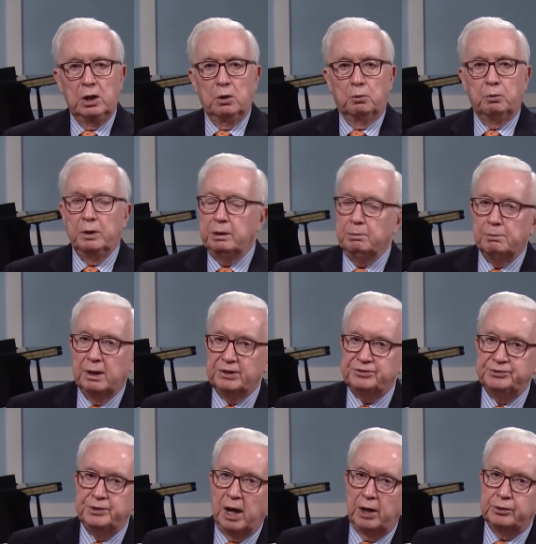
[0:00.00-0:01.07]
we
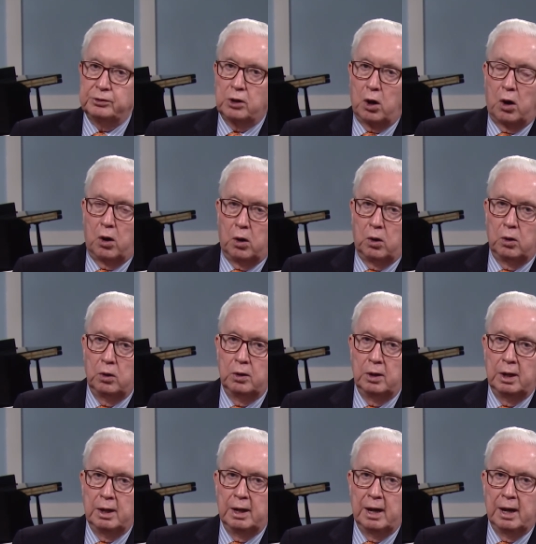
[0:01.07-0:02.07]
must not call